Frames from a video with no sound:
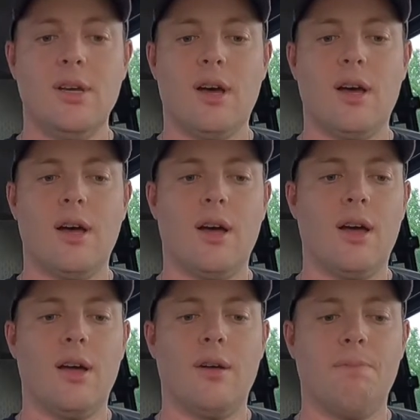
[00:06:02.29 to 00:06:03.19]

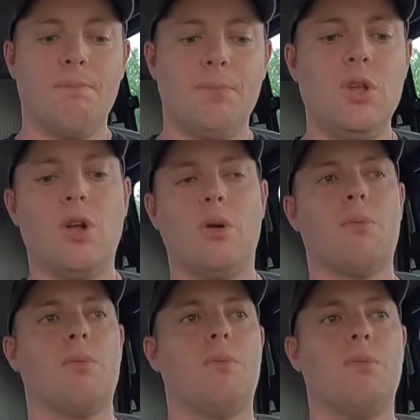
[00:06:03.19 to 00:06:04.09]
you know,
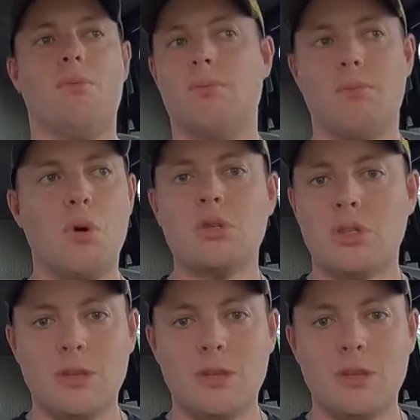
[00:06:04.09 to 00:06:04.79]
most